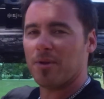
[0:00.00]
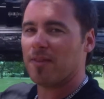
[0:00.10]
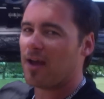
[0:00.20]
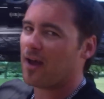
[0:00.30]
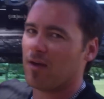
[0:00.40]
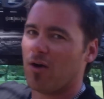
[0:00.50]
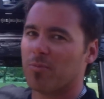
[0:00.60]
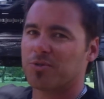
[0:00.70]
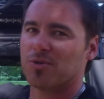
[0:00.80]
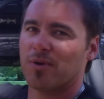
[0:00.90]
of the other
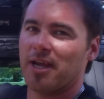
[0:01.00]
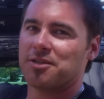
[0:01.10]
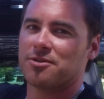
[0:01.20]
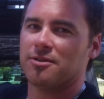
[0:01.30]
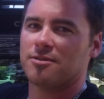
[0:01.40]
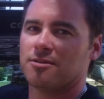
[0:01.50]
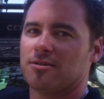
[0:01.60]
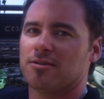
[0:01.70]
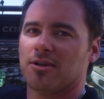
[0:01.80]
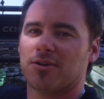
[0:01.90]
optional extras
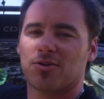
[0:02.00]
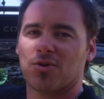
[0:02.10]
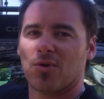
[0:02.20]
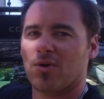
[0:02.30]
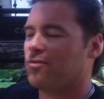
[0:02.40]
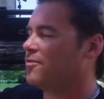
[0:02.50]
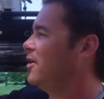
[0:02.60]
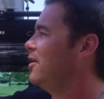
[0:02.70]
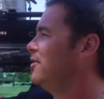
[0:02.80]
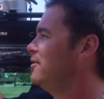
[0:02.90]
that Core
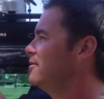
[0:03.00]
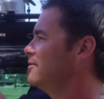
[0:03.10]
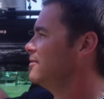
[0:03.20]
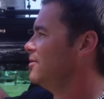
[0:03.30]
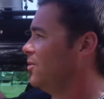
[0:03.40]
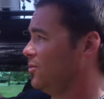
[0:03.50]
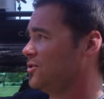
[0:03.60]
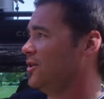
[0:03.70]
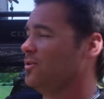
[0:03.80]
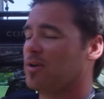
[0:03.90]
Offroad
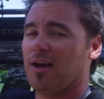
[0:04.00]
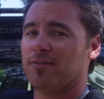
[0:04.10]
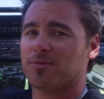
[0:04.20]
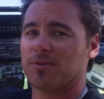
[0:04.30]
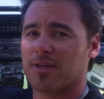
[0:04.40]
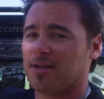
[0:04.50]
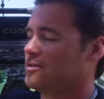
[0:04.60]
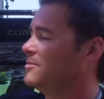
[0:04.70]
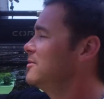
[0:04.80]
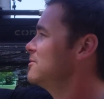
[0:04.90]
also look after with
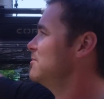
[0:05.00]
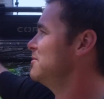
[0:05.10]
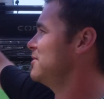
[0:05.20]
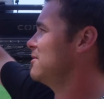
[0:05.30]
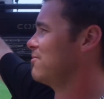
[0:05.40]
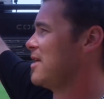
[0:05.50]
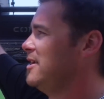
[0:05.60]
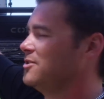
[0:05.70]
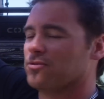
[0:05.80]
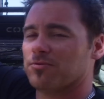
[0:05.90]
customers, we've got a
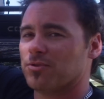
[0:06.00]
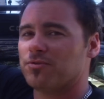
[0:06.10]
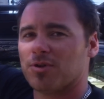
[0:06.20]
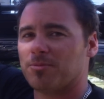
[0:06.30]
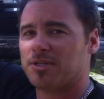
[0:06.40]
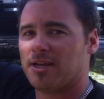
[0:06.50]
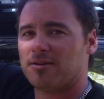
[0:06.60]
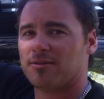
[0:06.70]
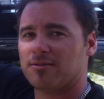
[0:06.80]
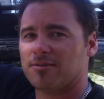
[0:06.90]
range of rooftop tent
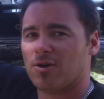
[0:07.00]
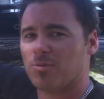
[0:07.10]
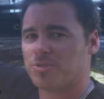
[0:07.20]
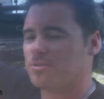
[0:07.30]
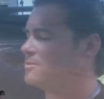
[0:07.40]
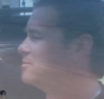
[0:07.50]
options,